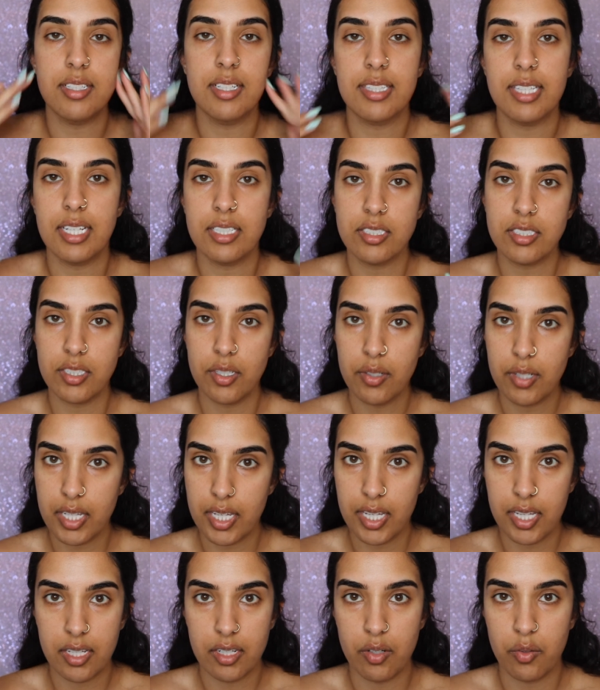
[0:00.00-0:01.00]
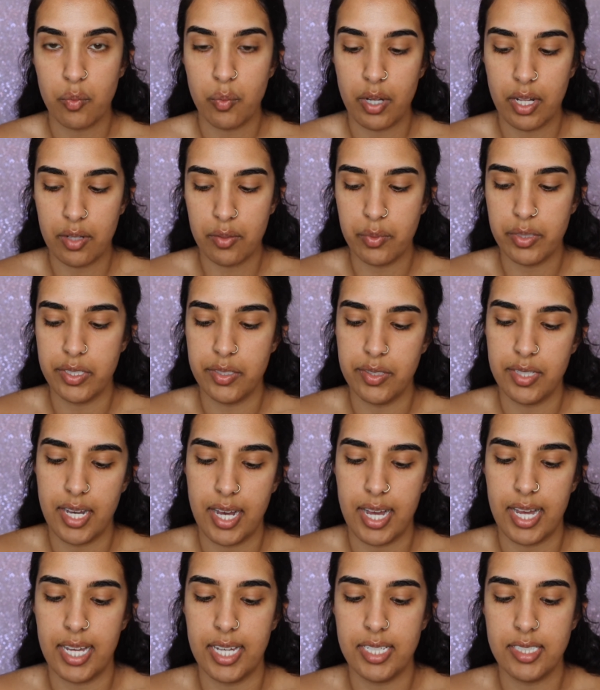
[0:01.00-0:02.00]
let that soak in while we do the
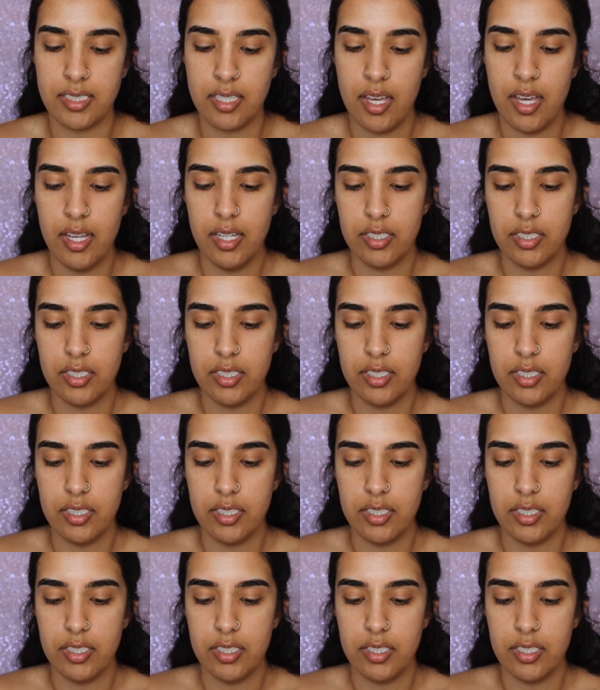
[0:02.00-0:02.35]
eyes.